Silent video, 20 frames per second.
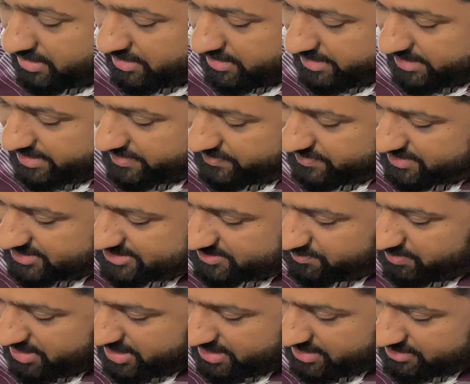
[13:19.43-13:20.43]
and this
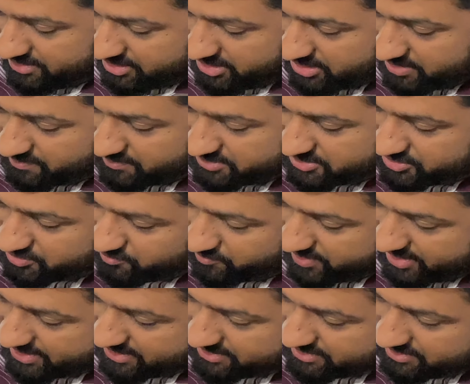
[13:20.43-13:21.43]
pen comes
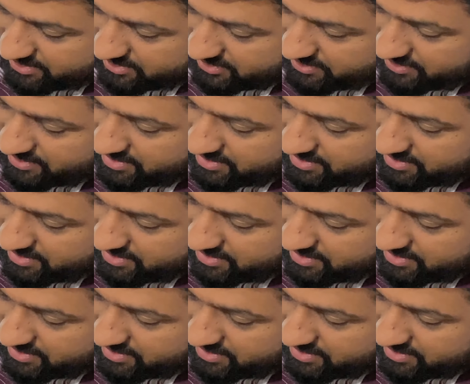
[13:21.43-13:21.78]
with